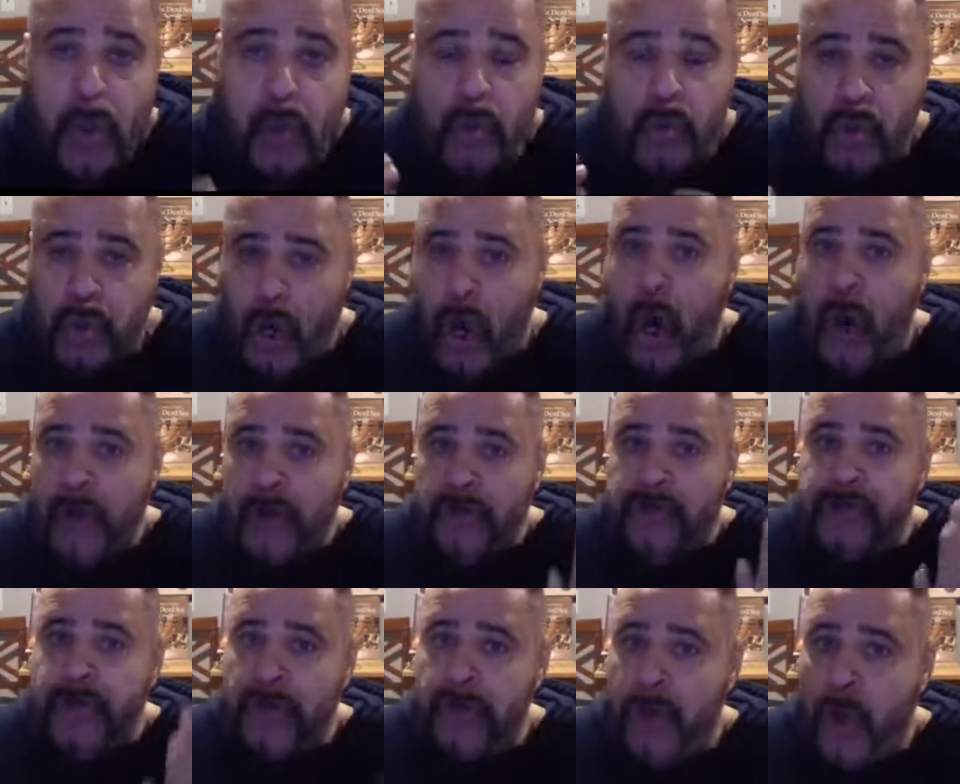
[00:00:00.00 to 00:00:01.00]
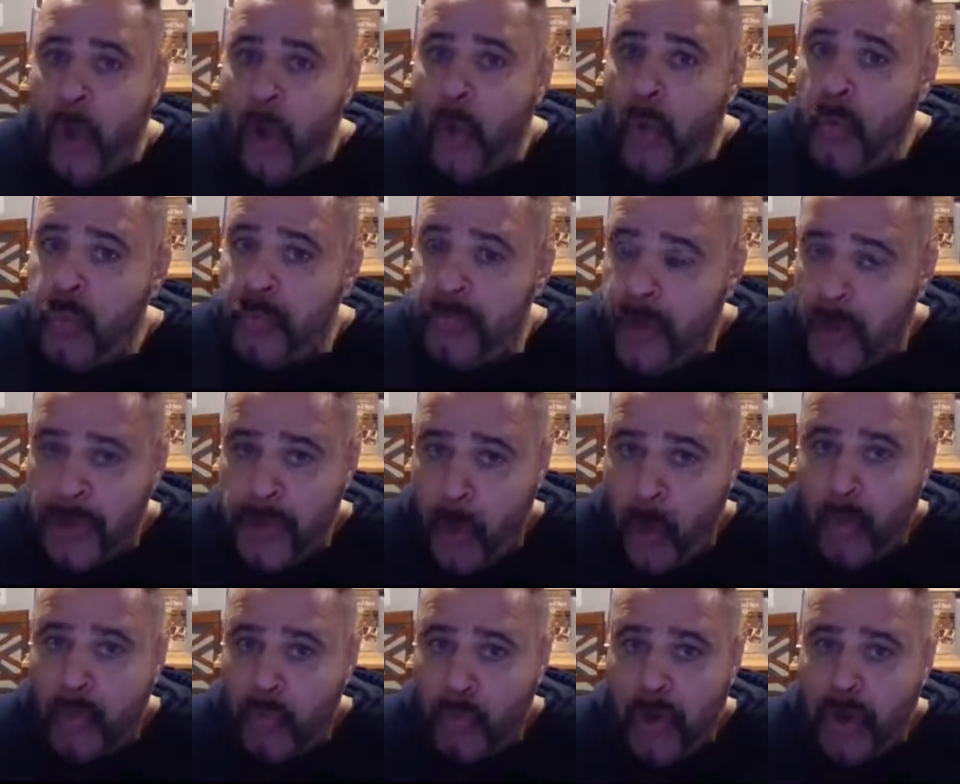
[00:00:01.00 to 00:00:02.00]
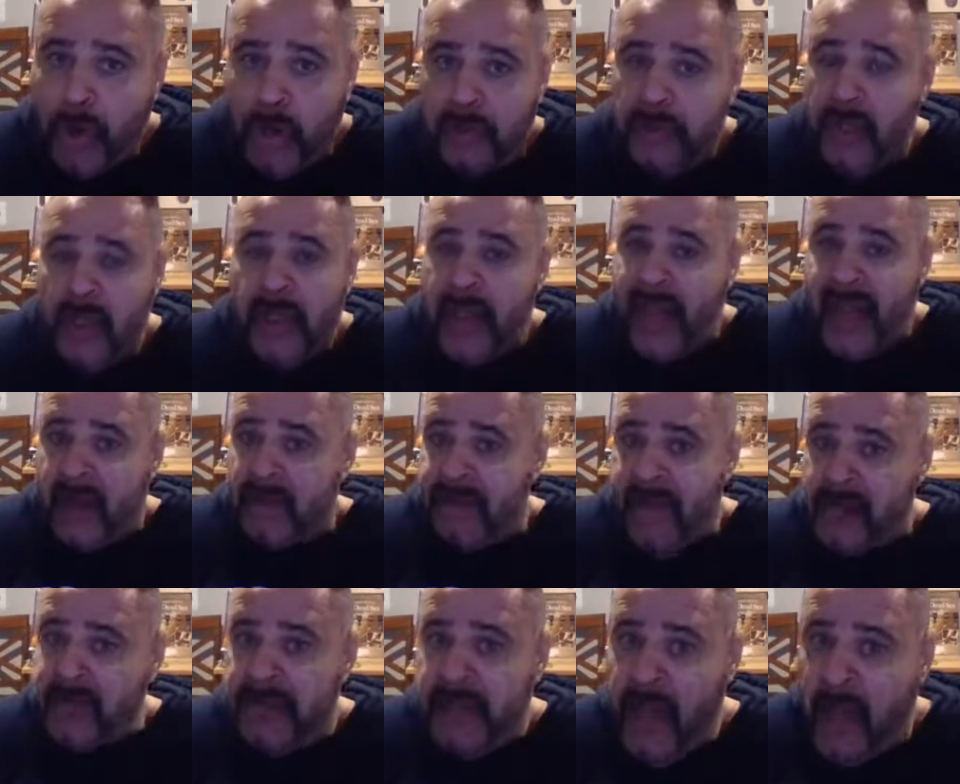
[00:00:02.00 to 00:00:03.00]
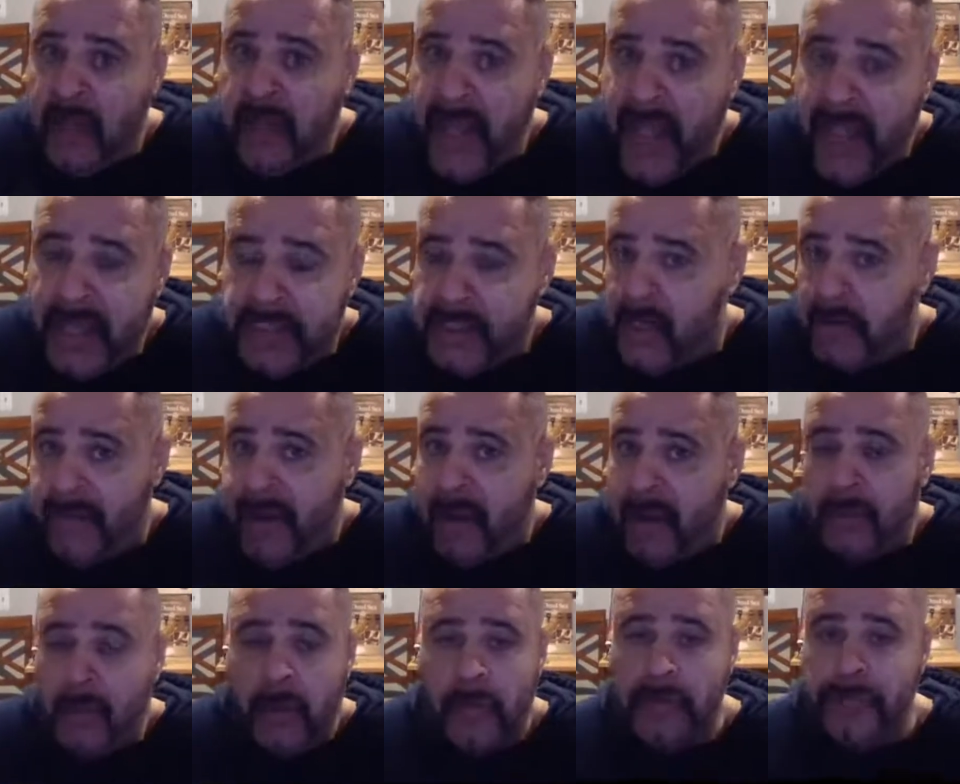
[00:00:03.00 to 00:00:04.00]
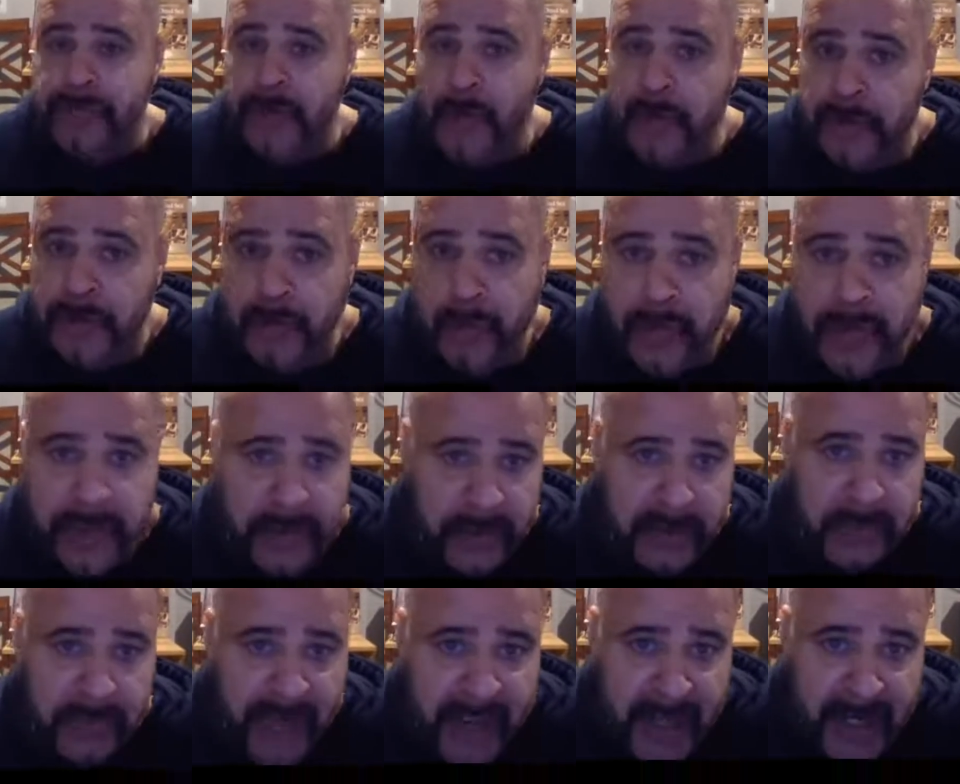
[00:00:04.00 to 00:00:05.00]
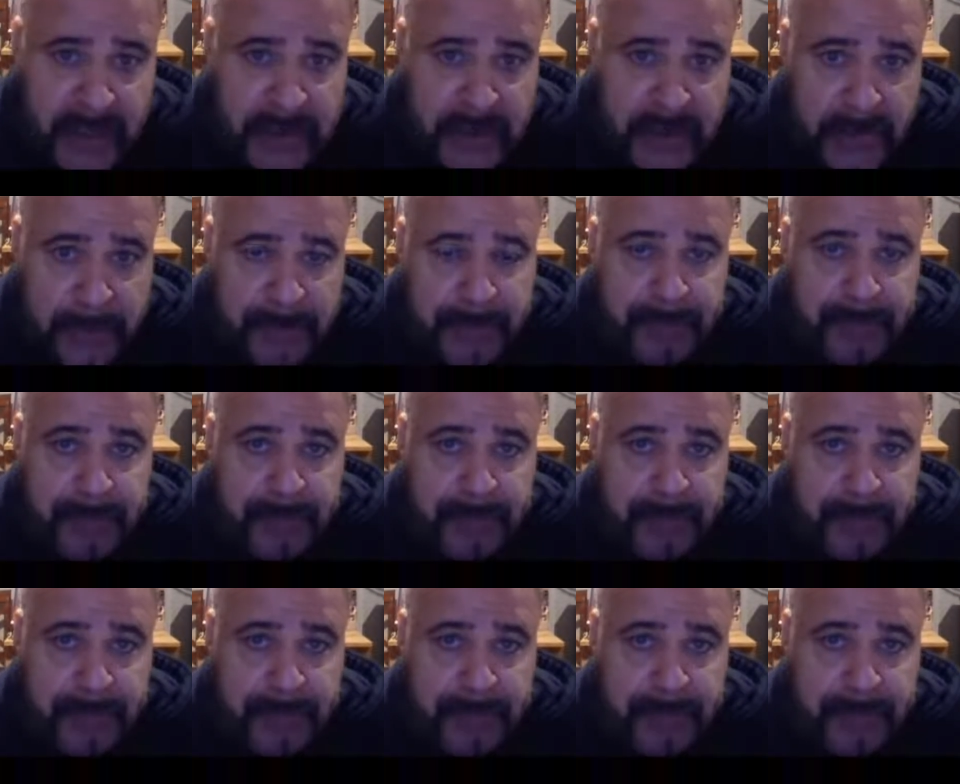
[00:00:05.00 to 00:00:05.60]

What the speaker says: who conquered the known world at a very young age, at around 32 years of age.